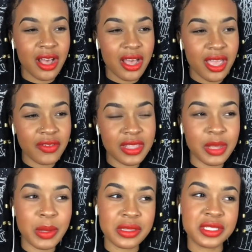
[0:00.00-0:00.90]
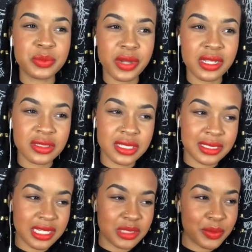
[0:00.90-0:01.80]
Everything about this process
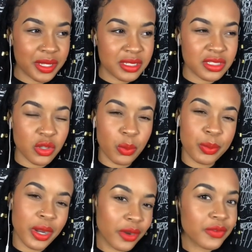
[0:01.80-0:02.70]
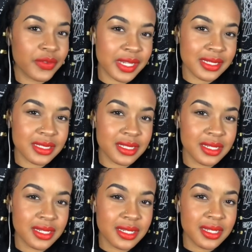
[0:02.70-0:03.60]
has been so perfect.
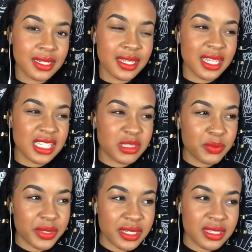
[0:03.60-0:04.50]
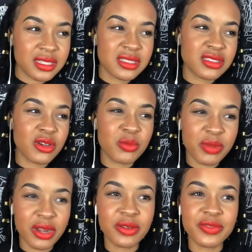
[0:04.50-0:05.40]
It's been so
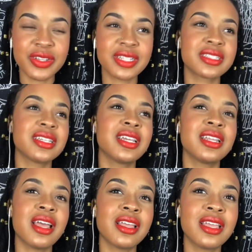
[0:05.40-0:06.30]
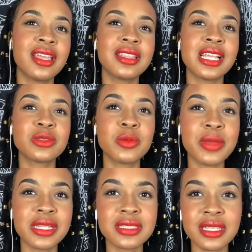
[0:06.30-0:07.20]
perfect. And that's what
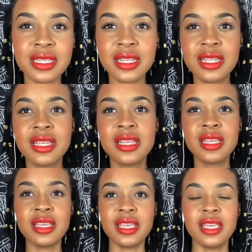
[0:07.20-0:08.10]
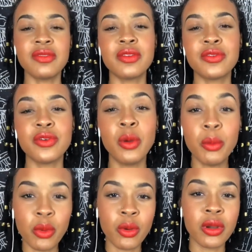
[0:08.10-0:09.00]
makes it even feel
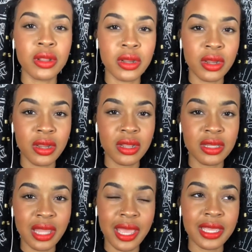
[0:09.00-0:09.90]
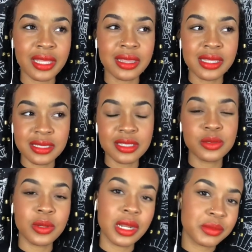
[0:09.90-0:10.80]
more like this is
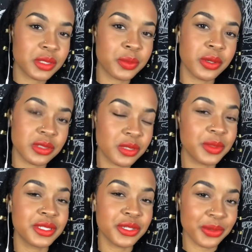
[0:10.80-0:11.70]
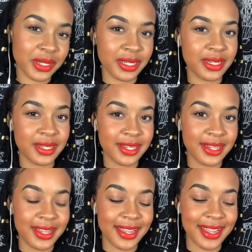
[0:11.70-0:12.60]
what I'm supposed to be doing.
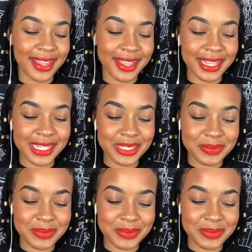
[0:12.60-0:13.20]
And